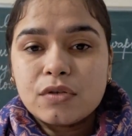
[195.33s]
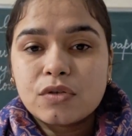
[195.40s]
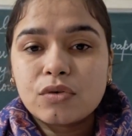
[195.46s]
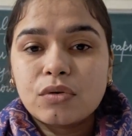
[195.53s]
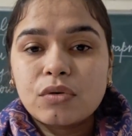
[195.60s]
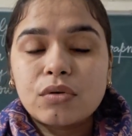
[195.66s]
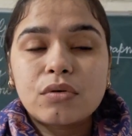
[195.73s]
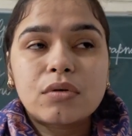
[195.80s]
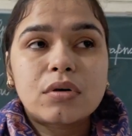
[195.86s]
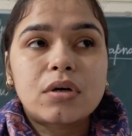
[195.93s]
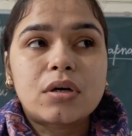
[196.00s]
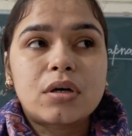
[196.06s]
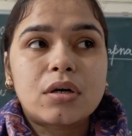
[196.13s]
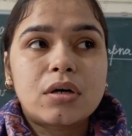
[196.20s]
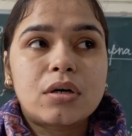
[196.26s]
So
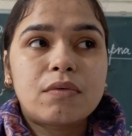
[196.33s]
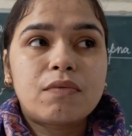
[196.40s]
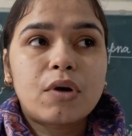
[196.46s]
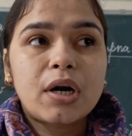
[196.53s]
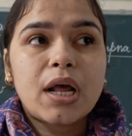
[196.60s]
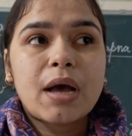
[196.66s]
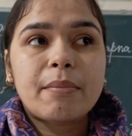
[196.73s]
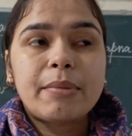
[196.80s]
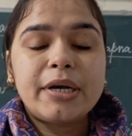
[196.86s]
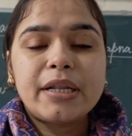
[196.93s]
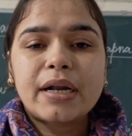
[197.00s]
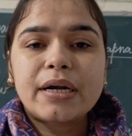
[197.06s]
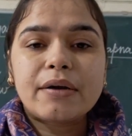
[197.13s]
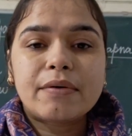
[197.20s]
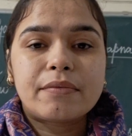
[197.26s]
what
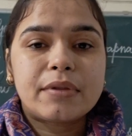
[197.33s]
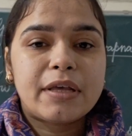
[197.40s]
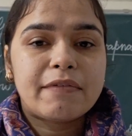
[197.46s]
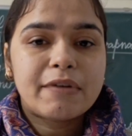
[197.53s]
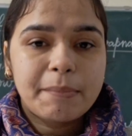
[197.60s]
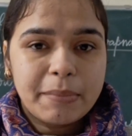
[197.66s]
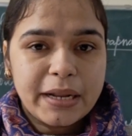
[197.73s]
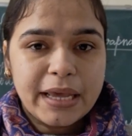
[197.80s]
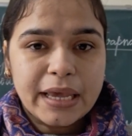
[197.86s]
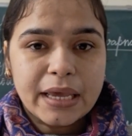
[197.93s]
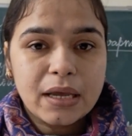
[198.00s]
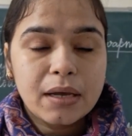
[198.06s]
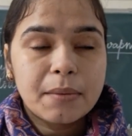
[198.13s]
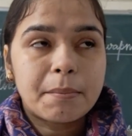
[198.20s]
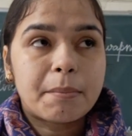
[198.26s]
happened that they were
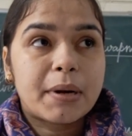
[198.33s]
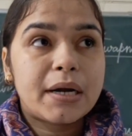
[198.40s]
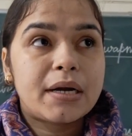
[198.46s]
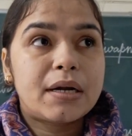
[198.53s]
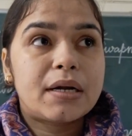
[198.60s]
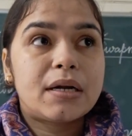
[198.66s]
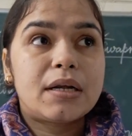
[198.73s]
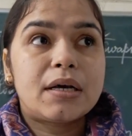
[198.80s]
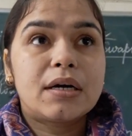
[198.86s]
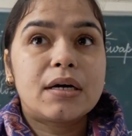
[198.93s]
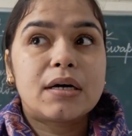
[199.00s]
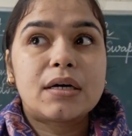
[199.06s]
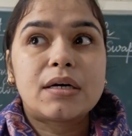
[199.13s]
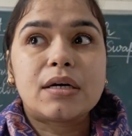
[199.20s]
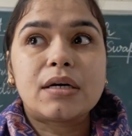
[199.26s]
playing, but
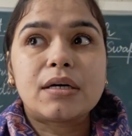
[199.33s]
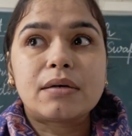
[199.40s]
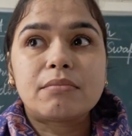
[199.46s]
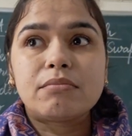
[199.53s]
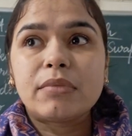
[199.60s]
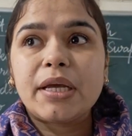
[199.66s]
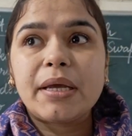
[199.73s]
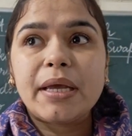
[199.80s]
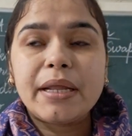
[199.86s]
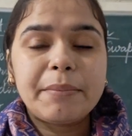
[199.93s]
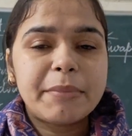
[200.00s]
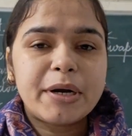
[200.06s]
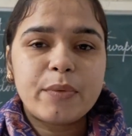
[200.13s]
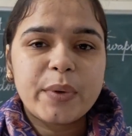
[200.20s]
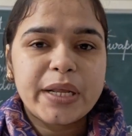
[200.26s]

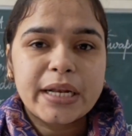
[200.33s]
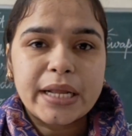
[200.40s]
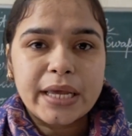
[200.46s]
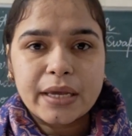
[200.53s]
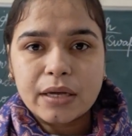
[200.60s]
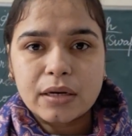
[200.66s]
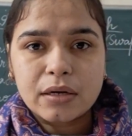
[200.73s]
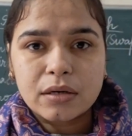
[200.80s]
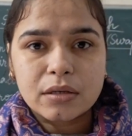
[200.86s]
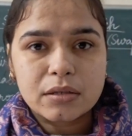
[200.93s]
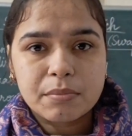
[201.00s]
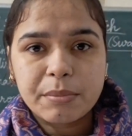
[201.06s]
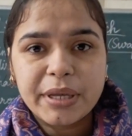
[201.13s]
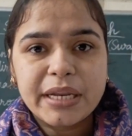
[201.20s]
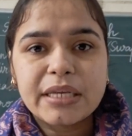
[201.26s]
in between,
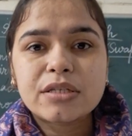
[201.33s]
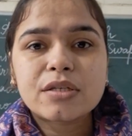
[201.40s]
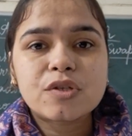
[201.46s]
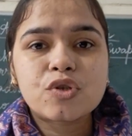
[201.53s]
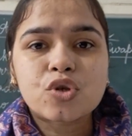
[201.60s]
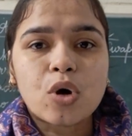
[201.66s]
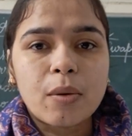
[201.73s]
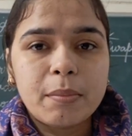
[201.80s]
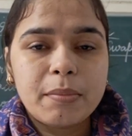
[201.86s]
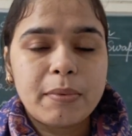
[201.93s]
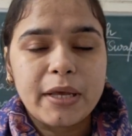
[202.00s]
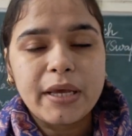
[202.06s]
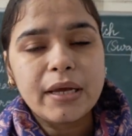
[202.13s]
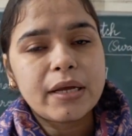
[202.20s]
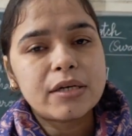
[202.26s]
Miri just stopped
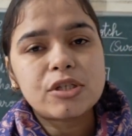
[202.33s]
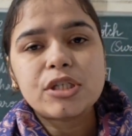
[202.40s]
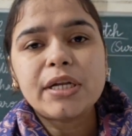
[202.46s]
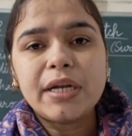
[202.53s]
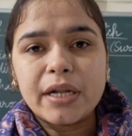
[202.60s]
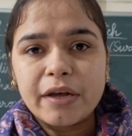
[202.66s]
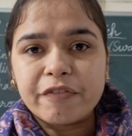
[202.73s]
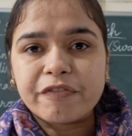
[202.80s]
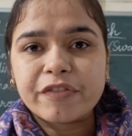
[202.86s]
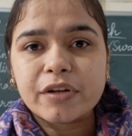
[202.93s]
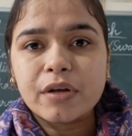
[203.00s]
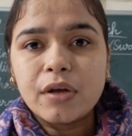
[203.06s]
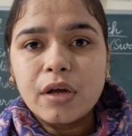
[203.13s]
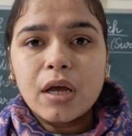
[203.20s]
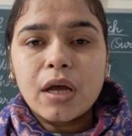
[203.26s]
playing and she left.
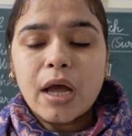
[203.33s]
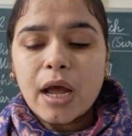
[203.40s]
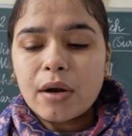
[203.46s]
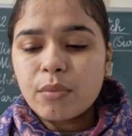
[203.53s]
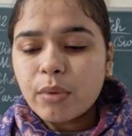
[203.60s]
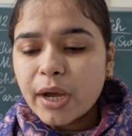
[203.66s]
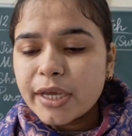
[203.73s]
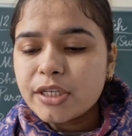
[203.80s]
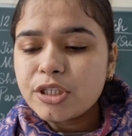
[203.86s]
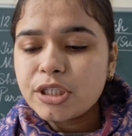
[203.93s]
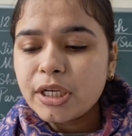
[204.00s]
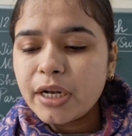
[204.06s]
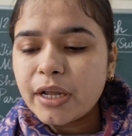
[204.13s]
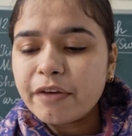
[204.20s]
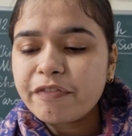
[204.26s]
And why
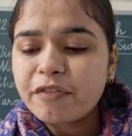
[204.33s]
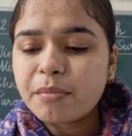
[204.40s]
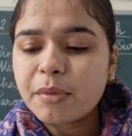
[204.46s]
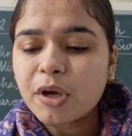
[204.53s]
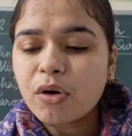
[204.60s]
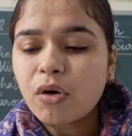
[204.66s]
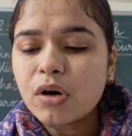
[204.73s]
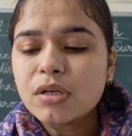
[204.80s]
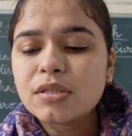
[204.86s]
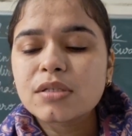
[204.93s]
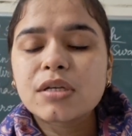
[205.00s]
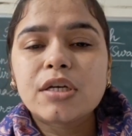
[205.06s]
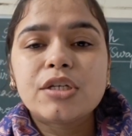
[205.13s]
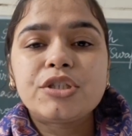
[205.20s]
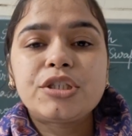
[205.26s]
she left?
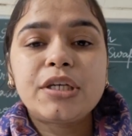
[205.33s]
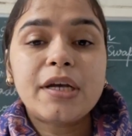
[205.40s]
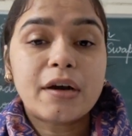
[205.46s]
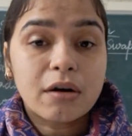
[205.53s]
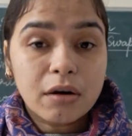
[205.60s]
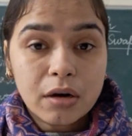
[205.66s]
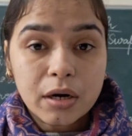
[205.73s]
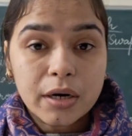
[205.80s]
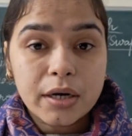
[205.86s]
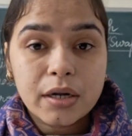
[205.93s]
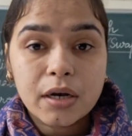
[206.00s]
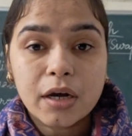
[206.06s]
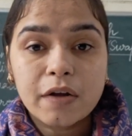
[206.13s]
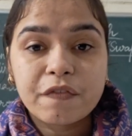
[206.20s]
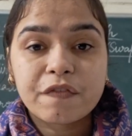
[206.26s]
Because she heard
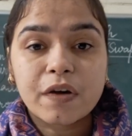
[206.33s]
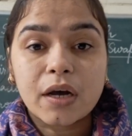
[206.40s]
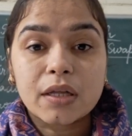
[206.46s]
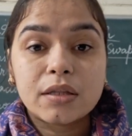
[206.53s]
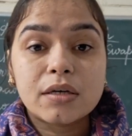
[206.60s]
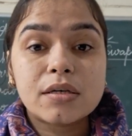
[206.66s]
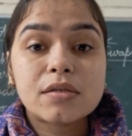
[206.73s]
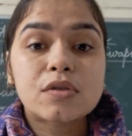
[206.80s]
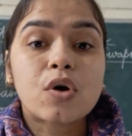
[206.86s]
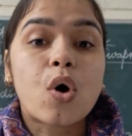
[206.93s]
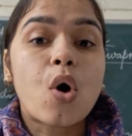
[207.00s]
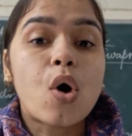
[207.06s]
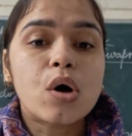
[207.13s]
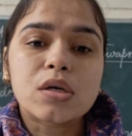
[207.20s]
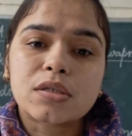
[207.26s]
her father's
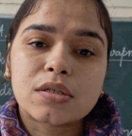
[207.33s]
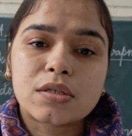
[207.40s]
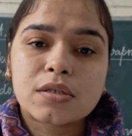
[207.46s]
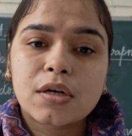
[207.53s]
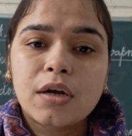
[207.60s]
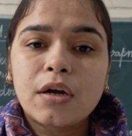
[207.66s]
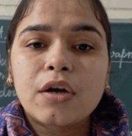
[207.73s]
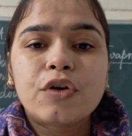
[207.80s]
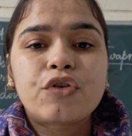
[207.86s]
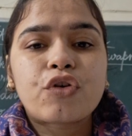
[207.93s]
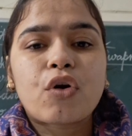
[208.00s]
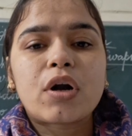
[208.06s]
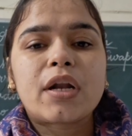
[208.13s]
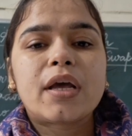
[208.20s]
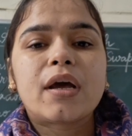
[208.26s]
horse
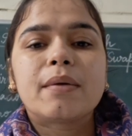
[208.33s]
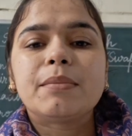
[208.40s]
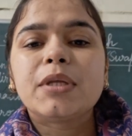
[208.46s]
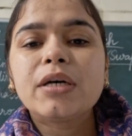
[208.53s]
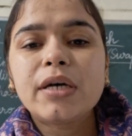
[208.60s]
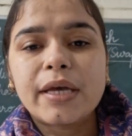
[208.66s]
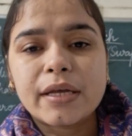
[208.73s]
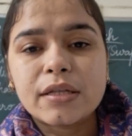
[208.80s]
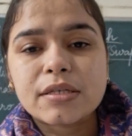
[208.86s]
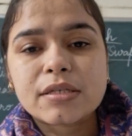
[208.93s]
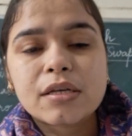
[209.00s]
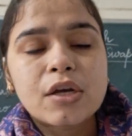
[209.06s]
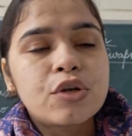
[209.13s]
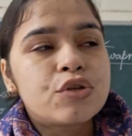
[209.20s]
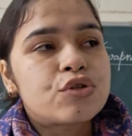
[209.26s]
trotting up the
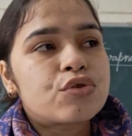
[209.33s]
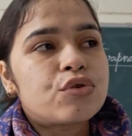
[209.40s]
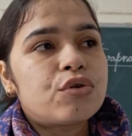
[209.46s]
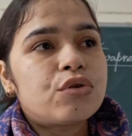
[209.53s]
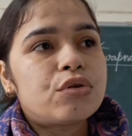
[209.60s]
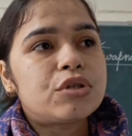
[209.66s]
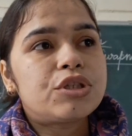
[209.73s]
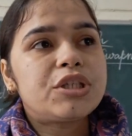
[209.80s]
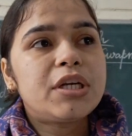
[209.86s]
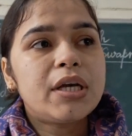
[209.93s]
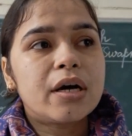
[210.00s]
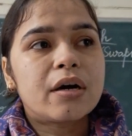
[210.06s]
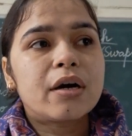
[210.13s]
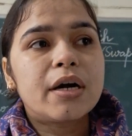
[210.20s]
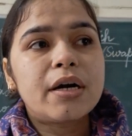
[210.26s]
hills. So
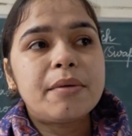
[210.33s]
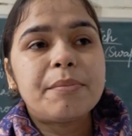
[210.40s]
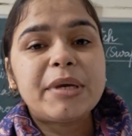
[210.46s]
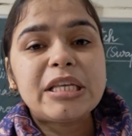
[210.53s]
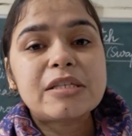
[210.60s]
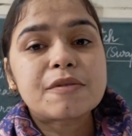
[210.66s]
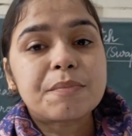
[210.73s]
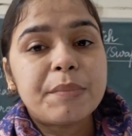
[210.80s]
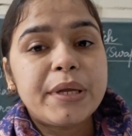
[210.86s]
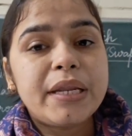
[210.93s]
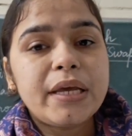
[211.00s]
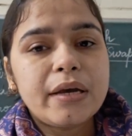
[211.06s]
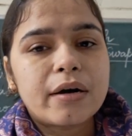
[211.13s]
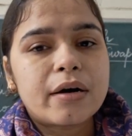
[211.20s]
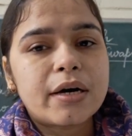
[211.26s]
she heard means
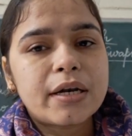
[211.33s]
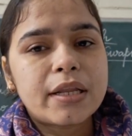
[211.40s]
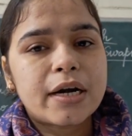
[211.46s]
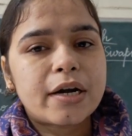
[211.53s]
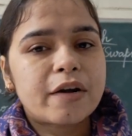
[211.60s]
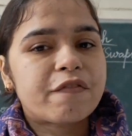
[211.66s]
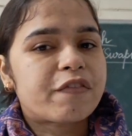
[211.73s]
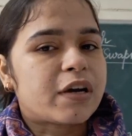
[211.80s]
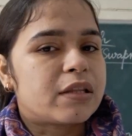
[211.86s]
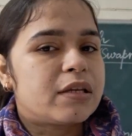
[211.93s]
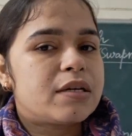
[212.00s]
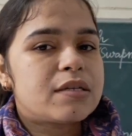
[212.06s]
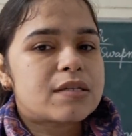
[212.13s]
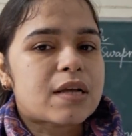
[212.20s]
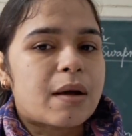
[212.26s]
Miri heard that her
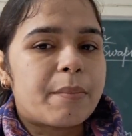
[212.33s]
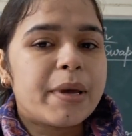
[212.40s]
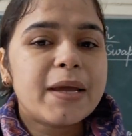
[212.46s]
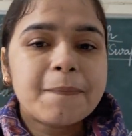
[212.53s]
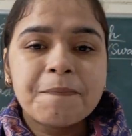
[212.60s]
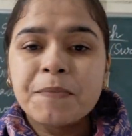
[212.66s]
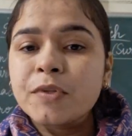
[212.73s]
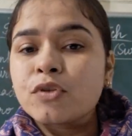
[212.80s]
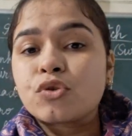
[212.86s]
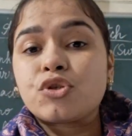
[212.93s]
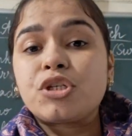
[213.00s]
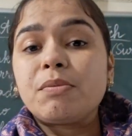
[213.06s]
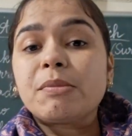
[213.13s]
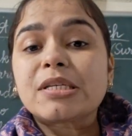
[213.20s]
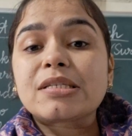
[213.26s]
father is coming, so
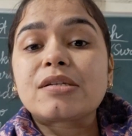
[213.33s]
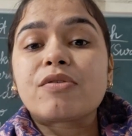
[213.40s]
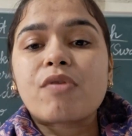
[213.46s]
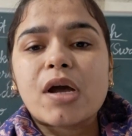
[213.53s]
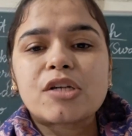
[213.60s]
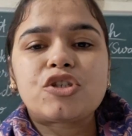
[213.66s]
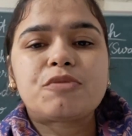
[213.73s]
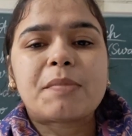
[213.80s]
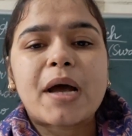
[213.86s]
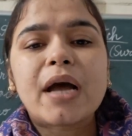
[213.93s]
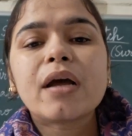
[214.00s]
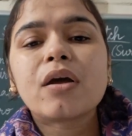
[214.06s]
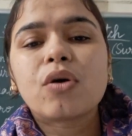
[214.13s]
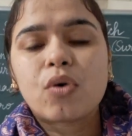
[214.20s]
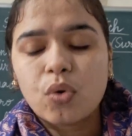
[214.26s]
she must rush
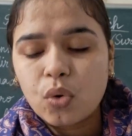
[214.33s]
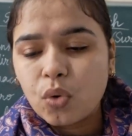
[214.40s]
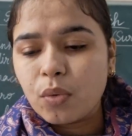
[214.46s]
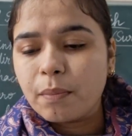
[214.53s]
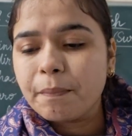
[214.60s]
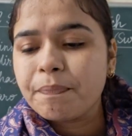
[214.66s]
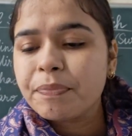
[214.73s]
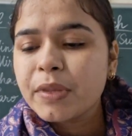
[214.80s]
back home.